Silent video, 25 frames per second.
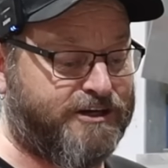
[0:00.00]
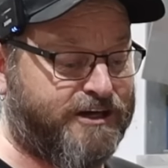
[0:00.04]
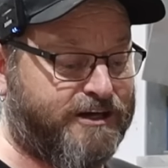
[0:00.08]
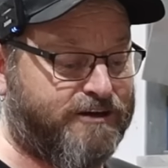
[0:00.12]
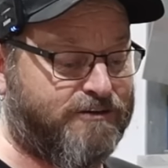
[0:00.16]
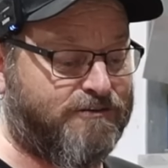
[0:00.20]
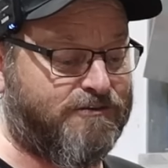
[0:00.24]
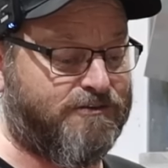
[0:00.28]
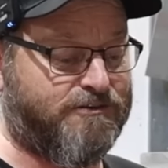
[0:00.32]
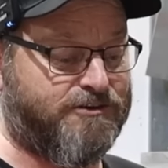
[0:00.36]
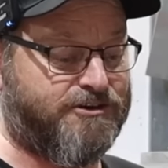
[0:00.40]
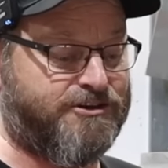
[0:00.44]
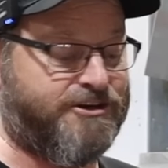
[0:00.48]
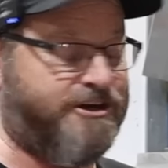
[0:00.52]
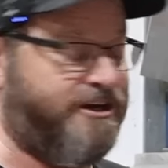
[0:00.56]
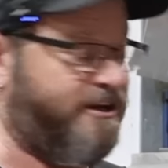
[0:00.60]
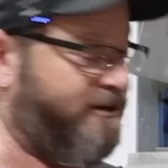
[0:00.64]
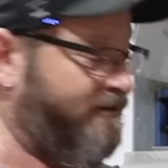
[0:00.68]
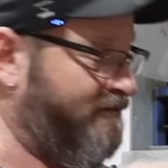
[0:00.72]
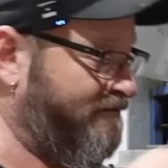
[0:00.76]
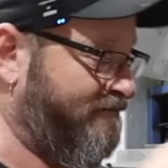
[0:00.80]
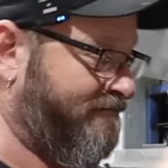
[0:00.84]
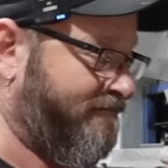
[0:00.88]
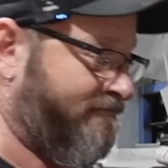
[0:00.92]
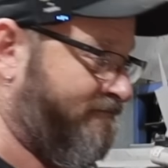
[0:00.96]
out all the
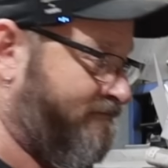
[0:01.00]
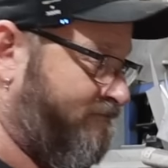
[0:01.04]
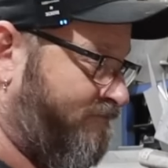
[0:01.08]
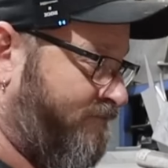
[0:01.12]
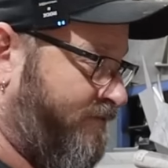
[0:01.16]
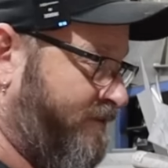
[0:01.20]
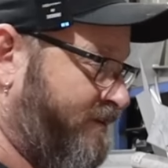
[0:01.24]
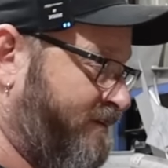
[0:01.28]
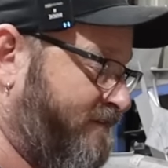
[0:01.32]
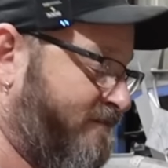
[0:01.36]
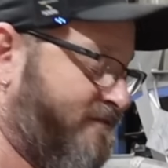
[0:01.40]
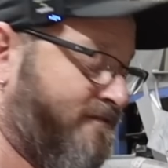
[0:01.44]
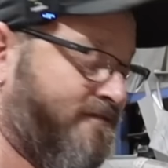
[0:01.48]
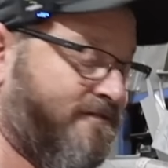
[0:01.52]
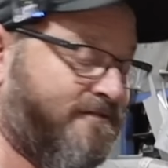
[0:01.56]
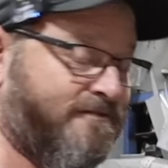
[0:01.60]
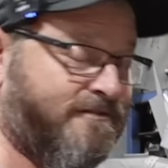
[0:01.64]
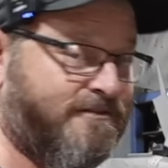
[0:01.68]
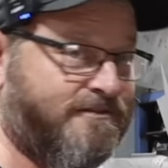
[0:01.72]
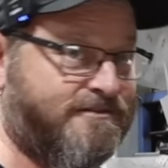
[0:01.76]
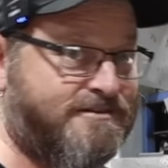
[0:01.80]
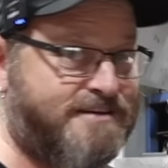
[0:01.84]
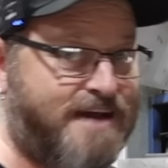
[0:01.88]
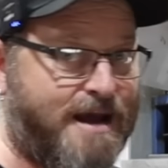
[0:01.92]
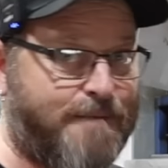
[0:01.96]
shit,
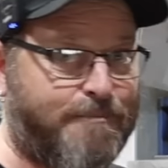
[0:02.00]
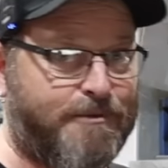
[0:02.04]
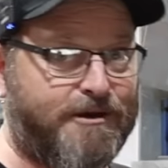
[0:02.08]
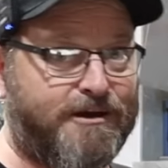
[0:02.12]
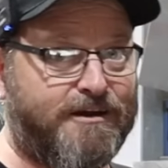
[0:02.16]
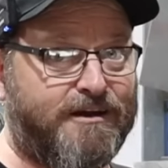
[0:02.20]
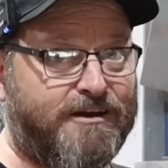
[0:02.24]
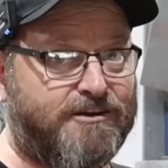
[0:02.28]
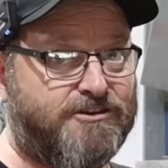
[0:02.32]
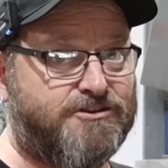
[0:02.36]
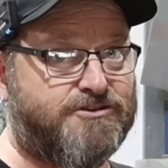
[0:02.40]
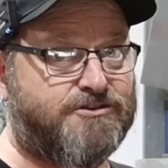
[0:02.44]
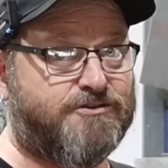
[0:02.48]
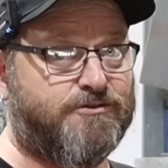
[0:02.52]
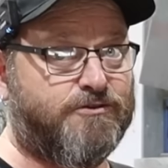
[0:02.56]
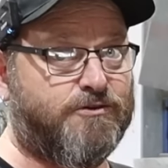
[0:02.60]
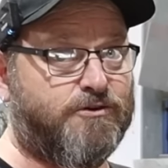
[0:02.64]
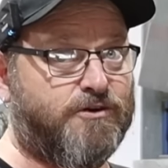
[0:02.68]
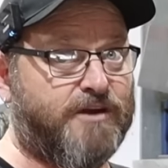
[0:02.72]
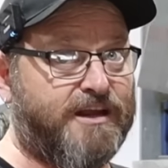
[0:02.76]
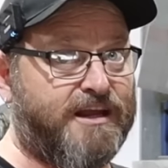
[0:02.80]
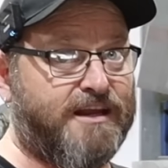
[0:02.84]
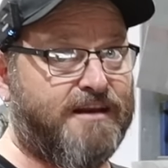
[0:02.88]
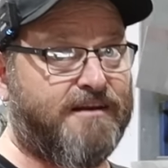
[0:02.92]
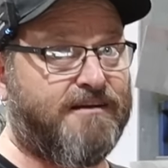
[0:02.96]
tap it and
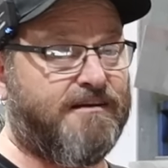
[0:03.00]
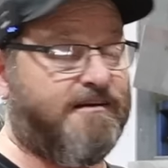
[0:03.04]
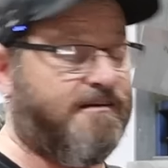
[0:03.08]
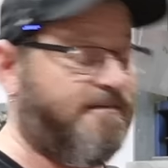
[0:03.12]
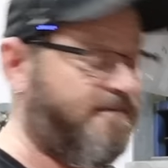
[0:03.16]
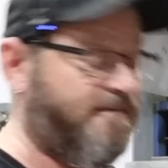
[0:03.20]
screw it in,